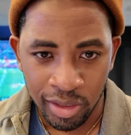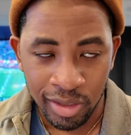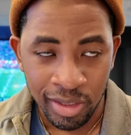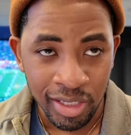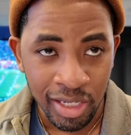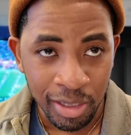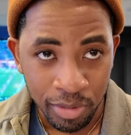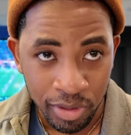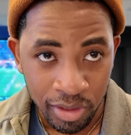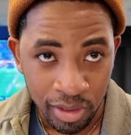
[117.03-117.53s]
It
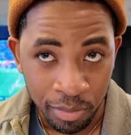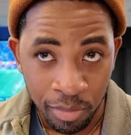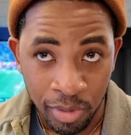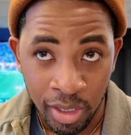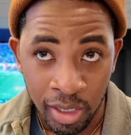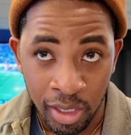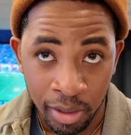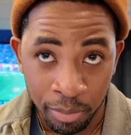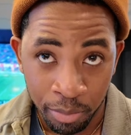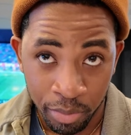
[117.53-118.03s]
seems to
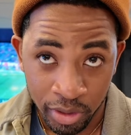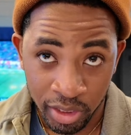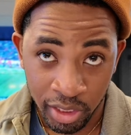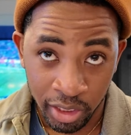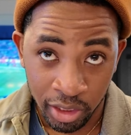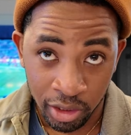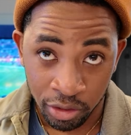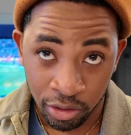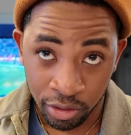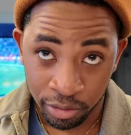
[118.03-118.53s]
me, in
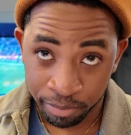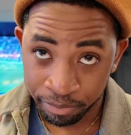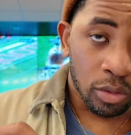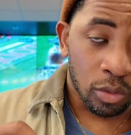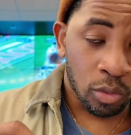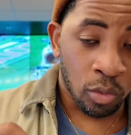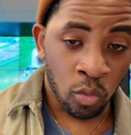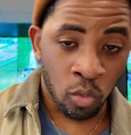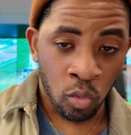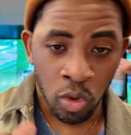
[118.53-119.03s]
particular,
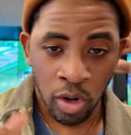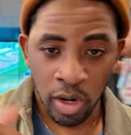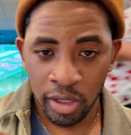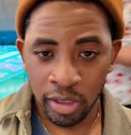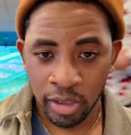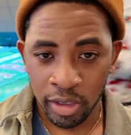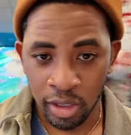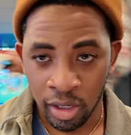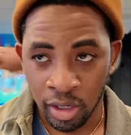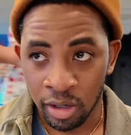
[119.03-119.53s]

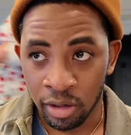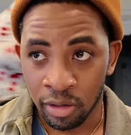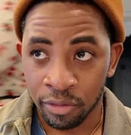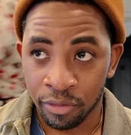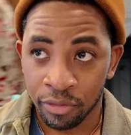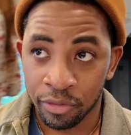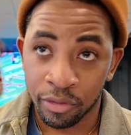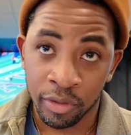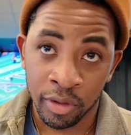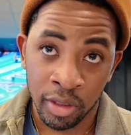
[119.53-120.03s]
one
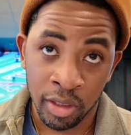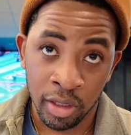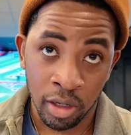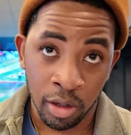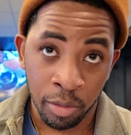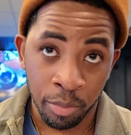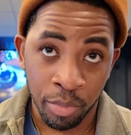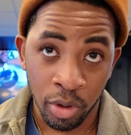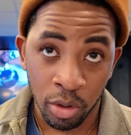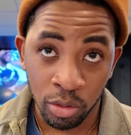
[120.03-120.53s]
of the
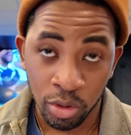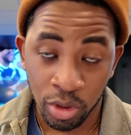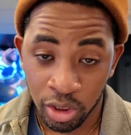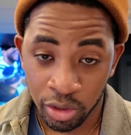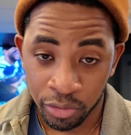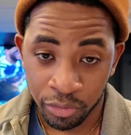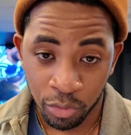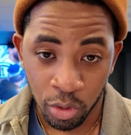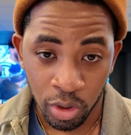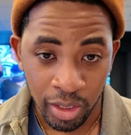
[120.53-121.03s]

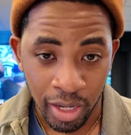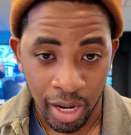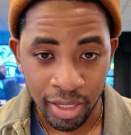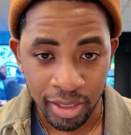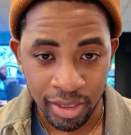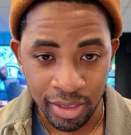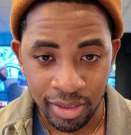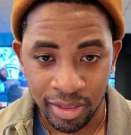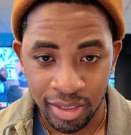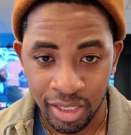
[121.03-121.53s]
approaches for a lot
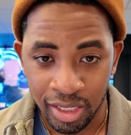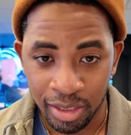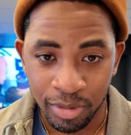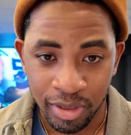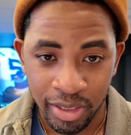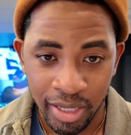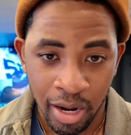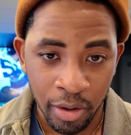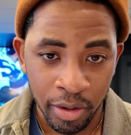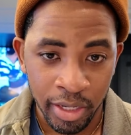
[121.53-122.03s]
of these
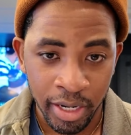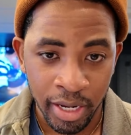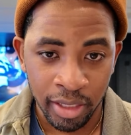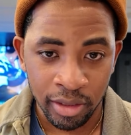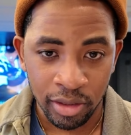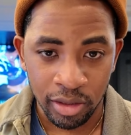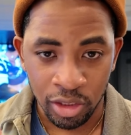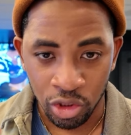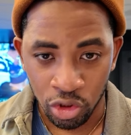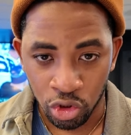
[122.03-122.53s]
teams
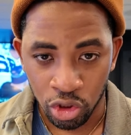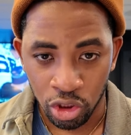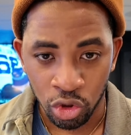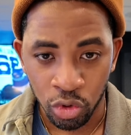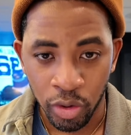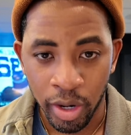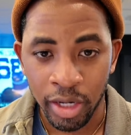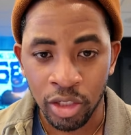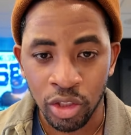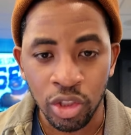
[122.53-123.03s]
nowadays is to
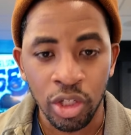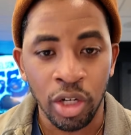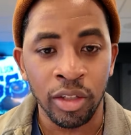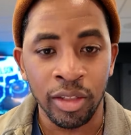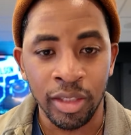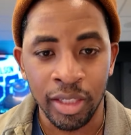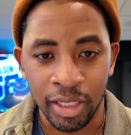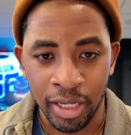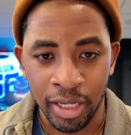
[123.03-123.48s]
try to turn the